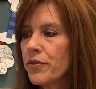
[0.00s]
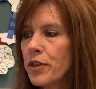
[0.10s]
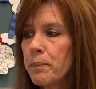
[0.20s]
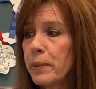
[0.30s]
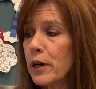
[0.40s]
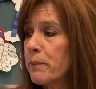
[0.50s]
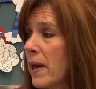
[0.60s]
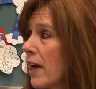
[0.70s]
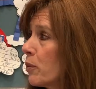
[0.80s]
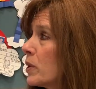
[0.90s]
The bird
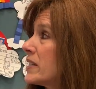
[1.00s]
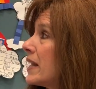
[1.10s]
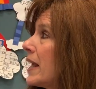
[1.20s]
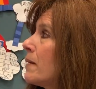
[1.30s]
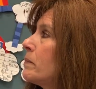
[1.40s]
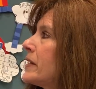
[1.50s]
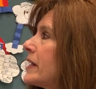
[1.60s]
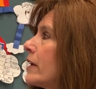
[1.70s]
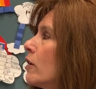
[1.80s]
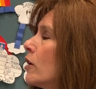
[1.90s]
bath was
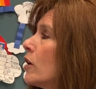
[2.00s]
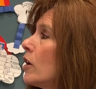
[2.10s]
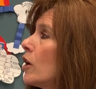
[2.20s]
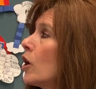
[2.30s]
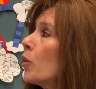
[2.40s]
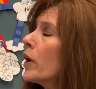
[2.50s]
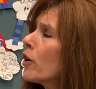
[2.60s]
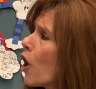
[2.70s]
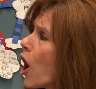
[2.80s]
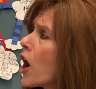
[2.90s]
empty.
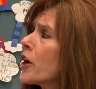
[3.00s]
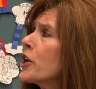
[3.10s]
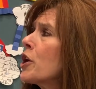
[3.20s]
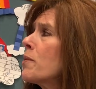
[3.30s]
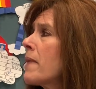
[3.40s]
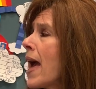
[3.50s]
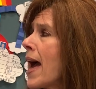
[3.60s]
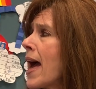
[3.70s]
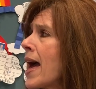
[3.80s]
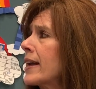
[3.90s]
Where are you,
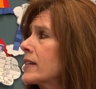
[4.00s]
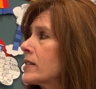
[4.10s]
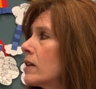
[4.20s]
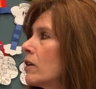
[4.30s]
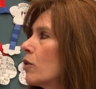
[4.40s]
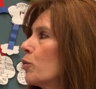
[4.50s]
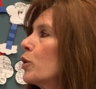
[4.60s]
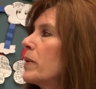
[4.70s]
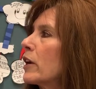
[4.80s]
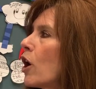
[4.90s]
Max?
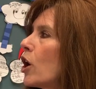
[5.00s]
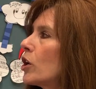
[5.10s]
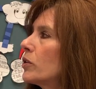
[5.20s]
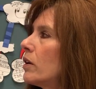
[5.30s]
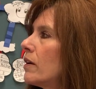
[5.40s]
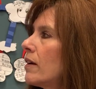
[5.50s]
Ruby called.